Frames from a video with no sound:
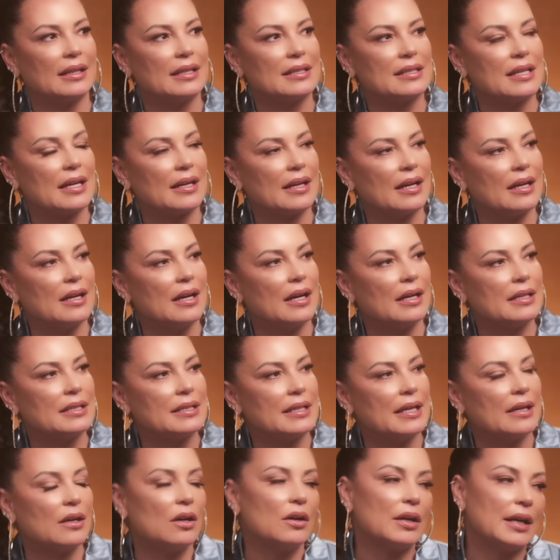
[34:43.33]
It's like I, I
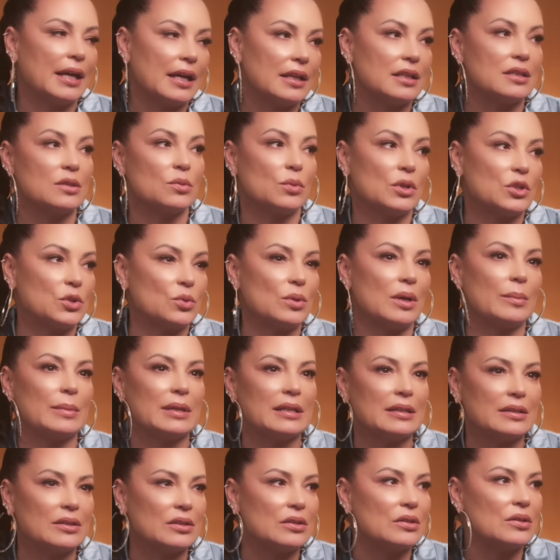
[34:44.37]
take, okay, this is what you want me
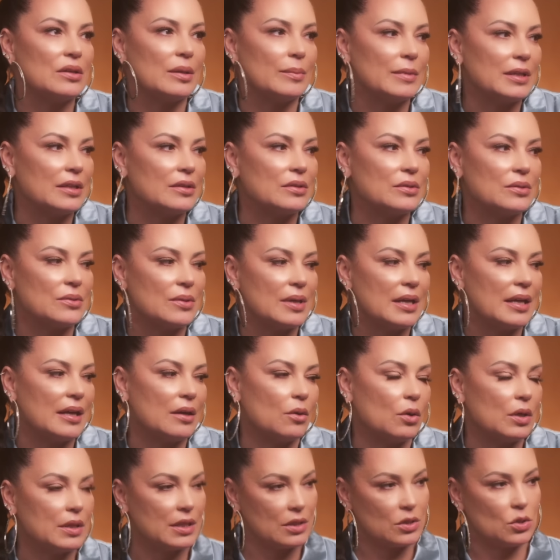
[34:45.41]
to do. I'm going to do it.
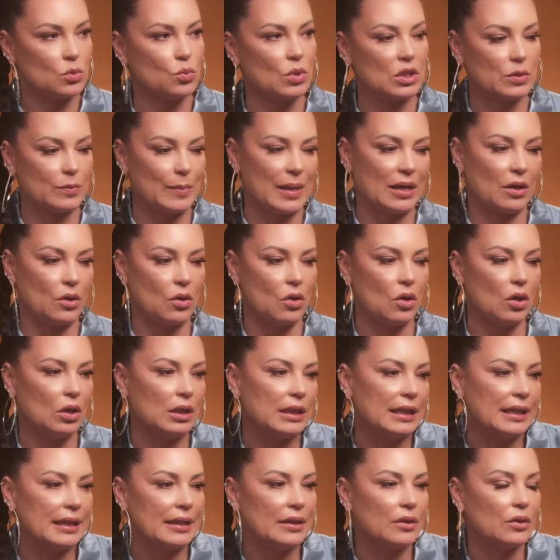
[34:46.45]
Or this is what's my calling.